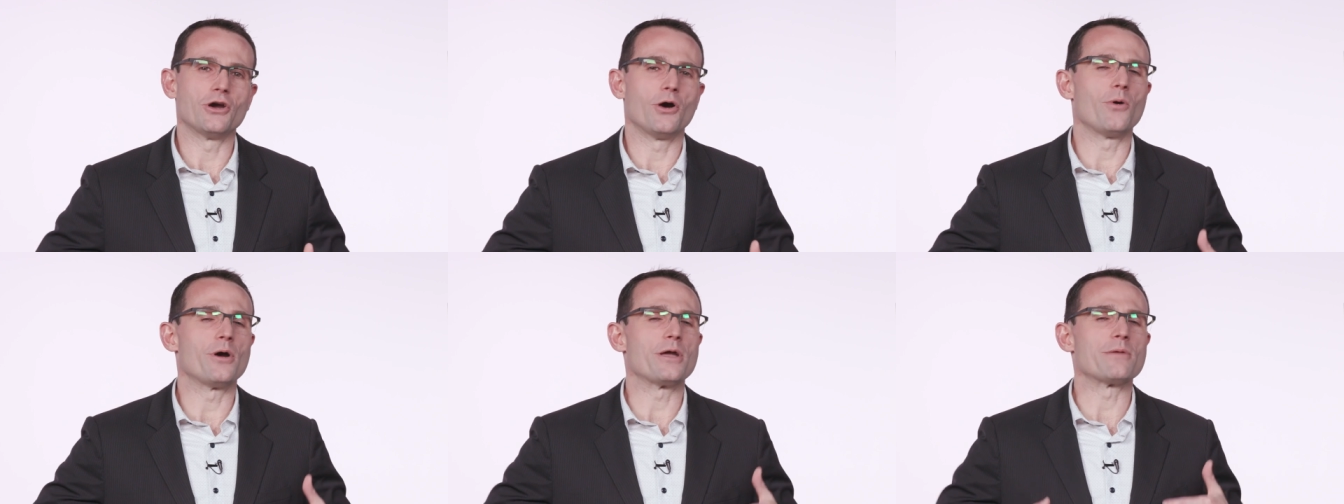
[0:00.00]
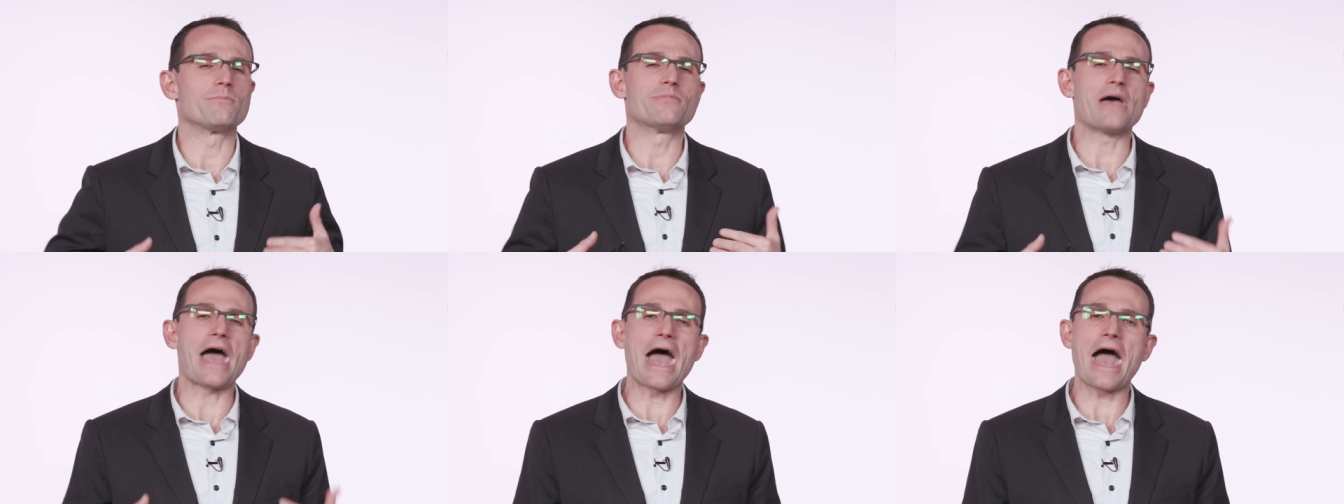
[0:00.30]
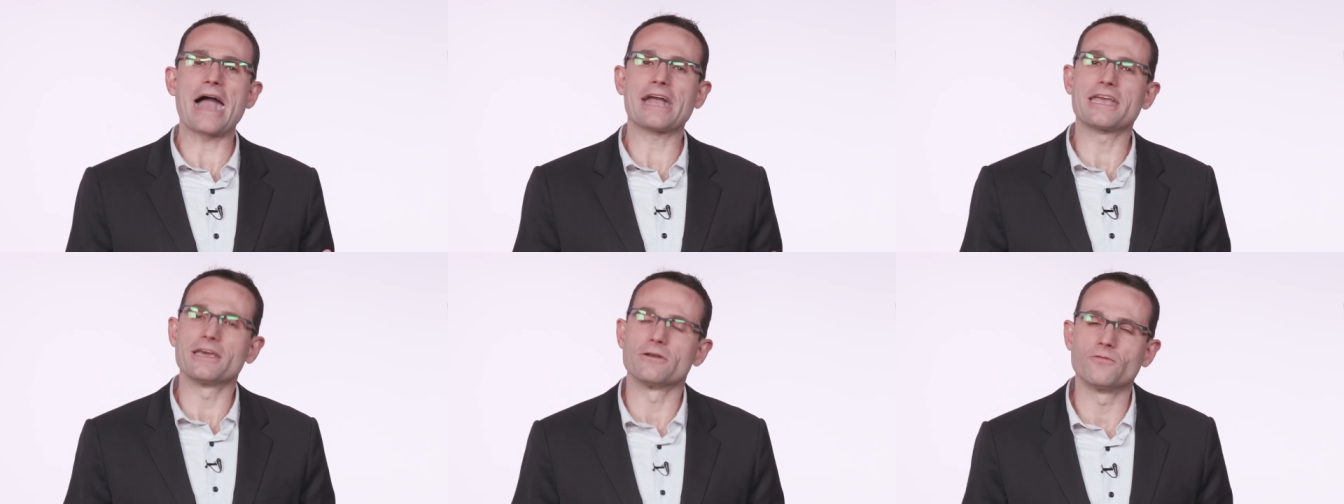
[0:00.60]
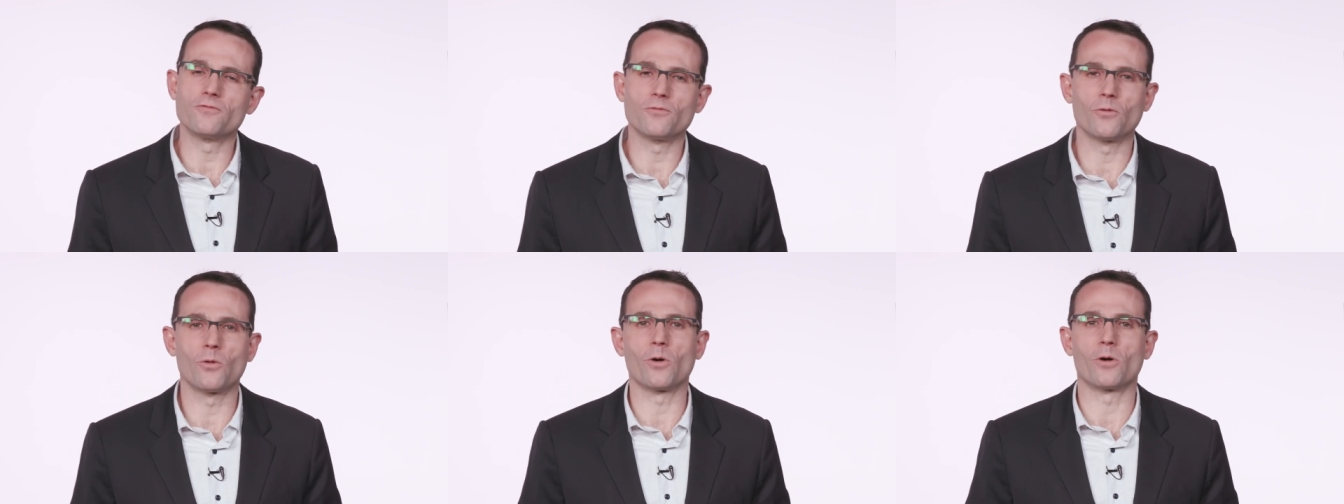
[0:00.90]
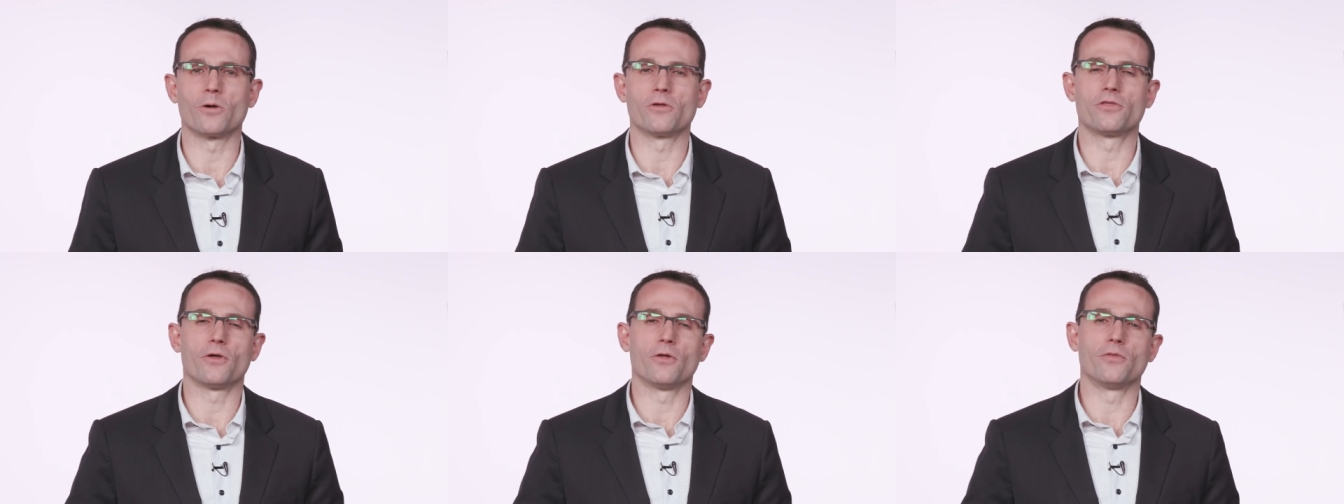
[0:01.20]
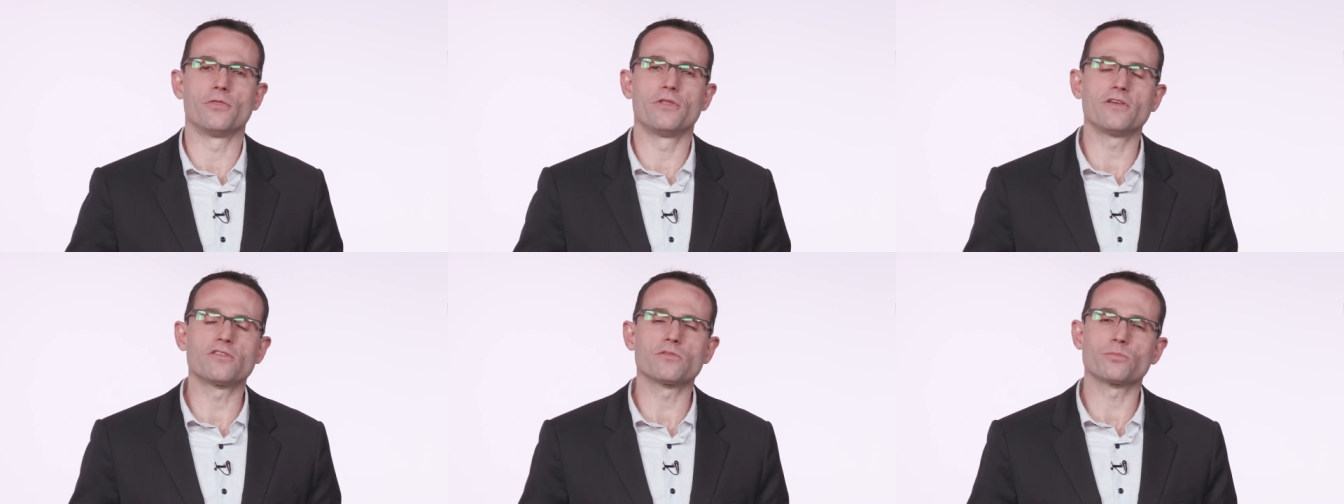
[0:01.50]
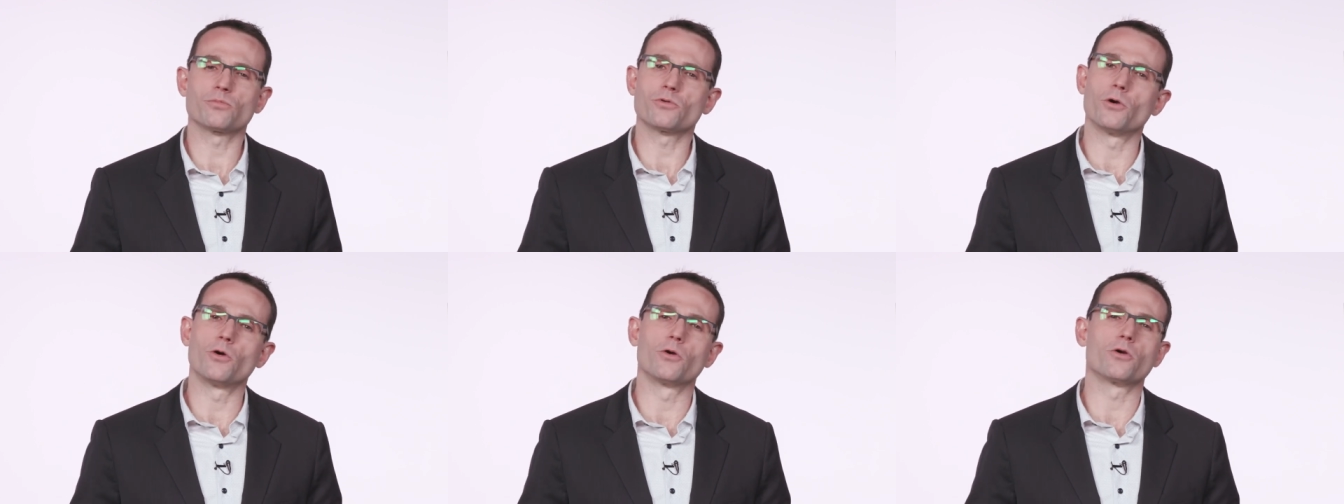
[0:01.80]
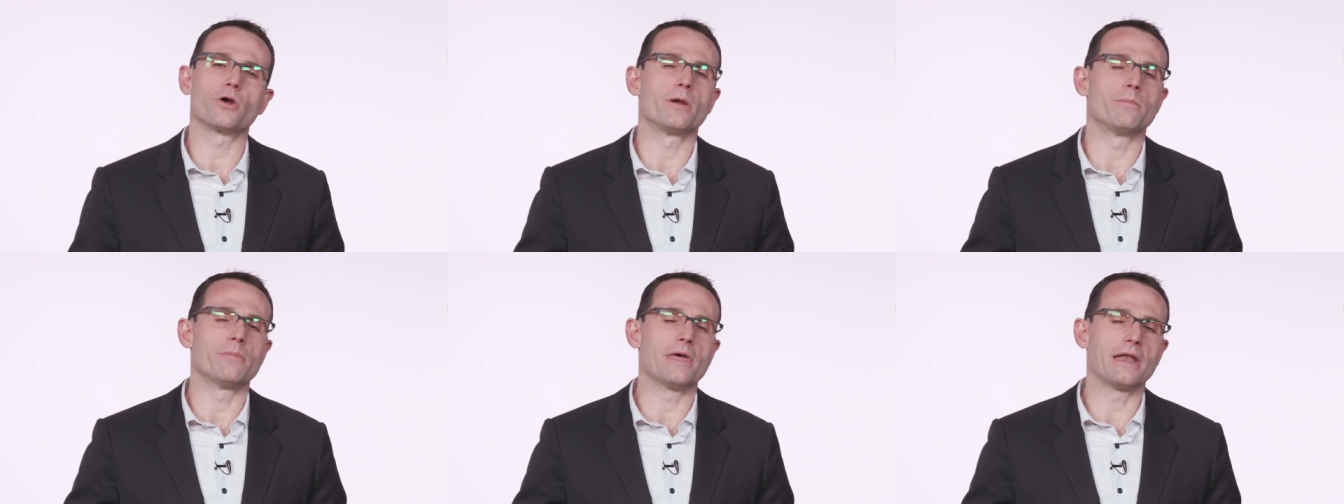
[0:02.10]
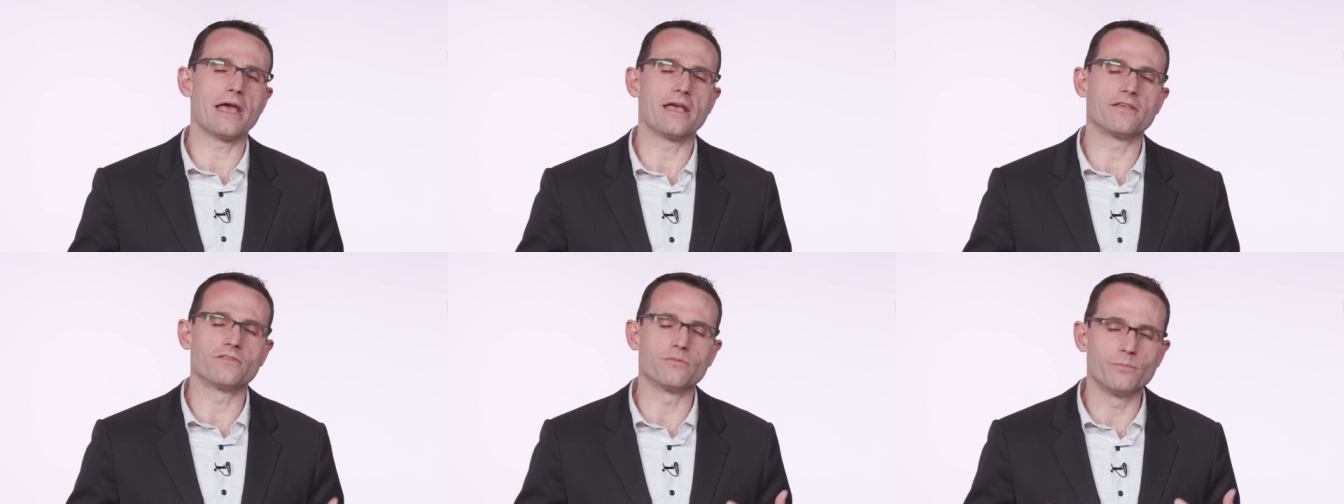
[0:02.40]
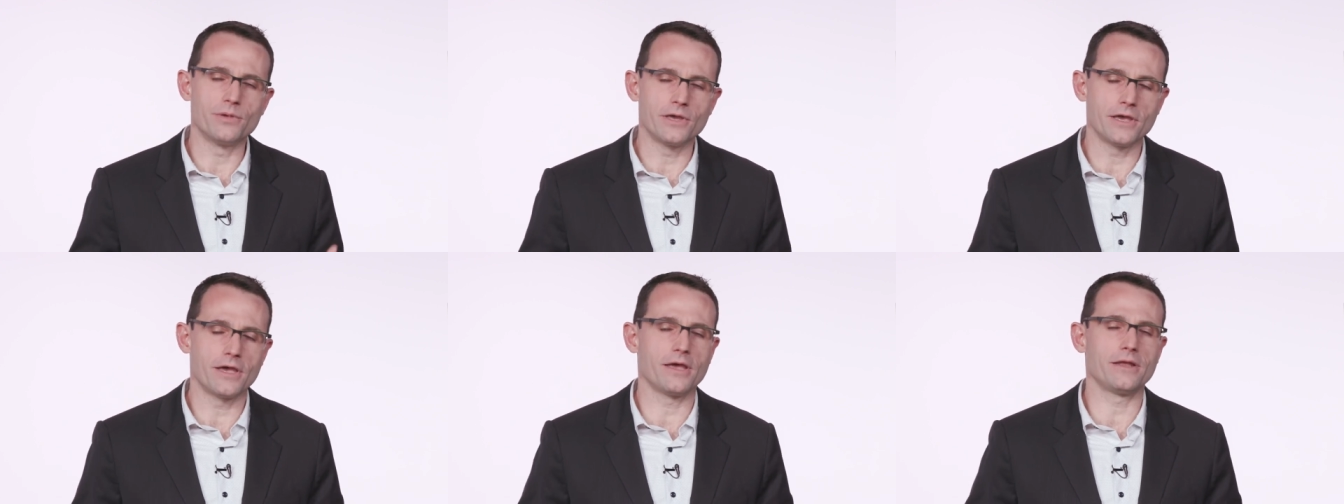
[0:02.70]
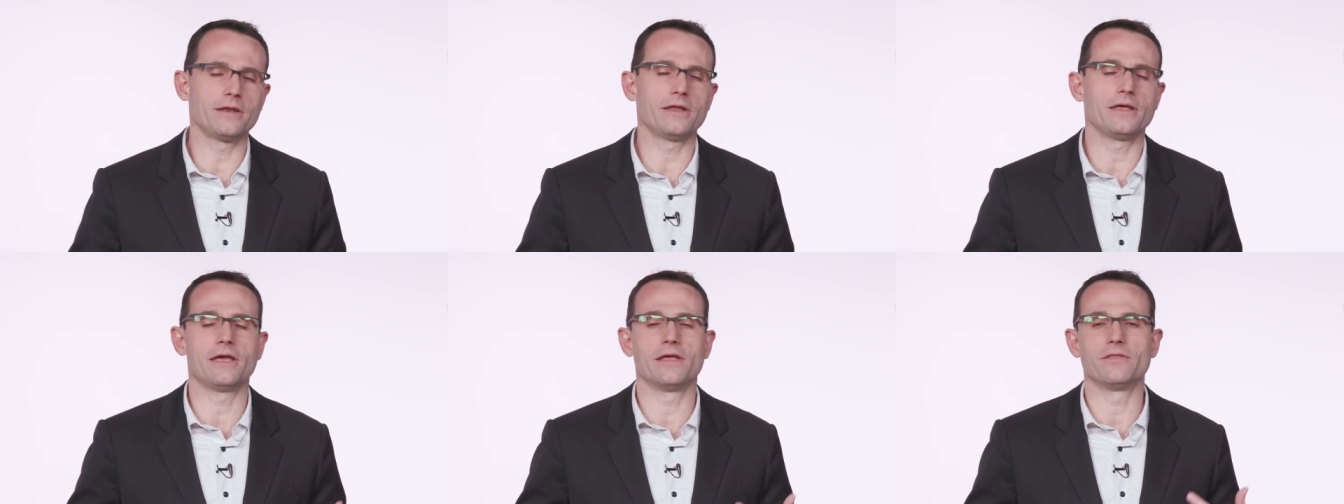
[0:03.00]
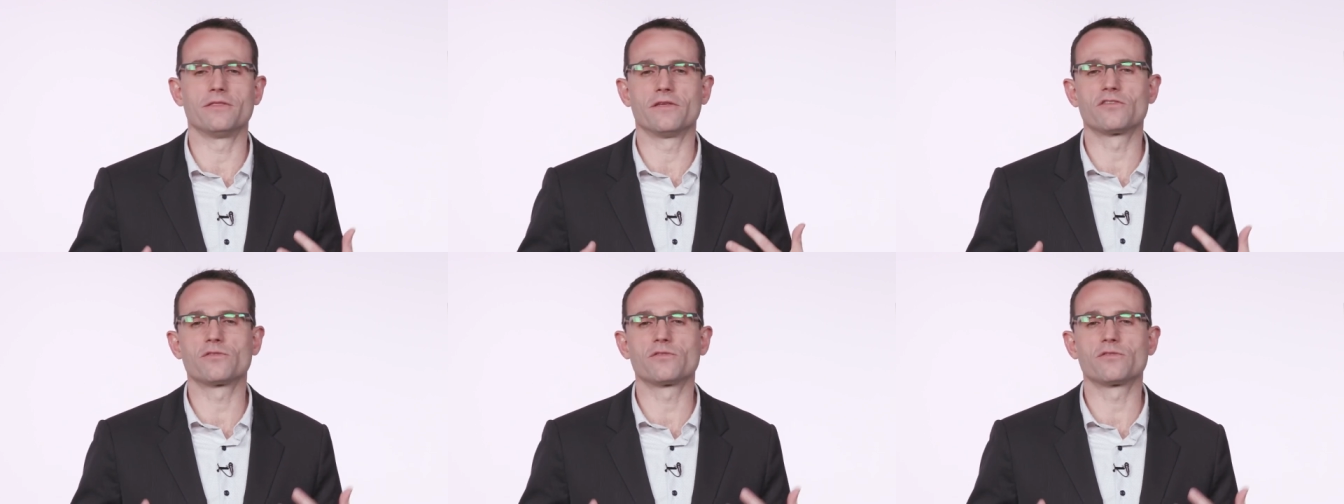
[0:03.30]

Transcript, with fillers: going back and forth on this program that has been in